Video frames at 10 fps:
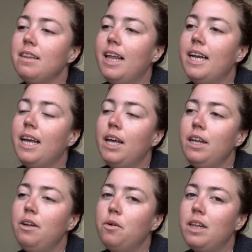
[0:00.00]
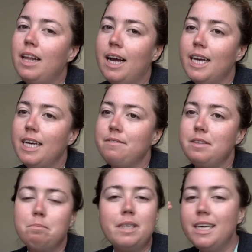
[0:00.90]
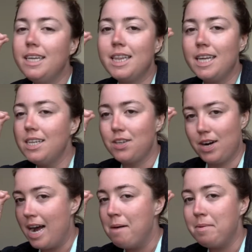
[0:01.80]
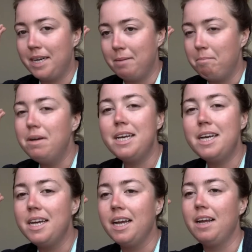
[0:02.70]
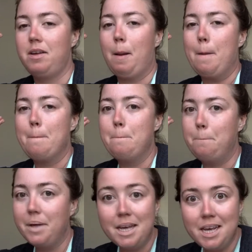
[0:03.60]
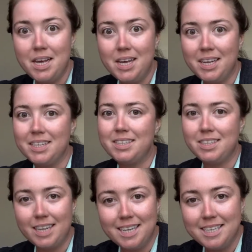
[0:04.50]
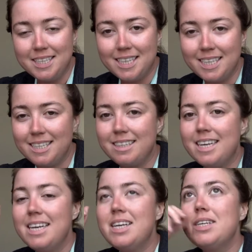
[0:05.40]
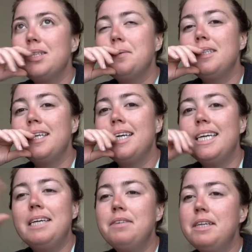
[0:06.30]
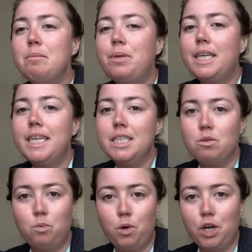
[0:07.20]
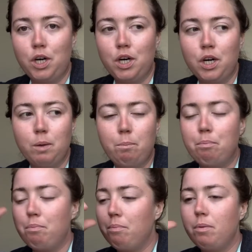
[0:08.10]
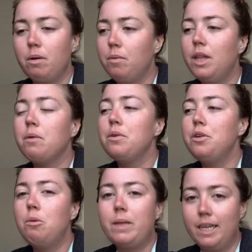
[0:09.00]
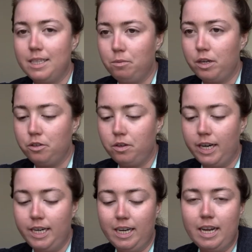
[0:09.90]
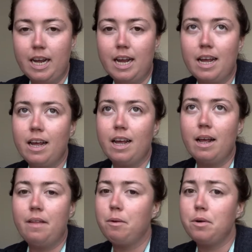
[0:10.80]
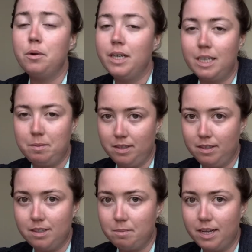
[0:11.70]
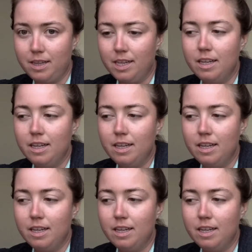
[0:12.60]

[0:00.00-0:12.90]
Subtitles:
Like in your lives, big things are happening. Big changes. So it's like even if the planets there were no planets in retrograde and there were no eclipses this month,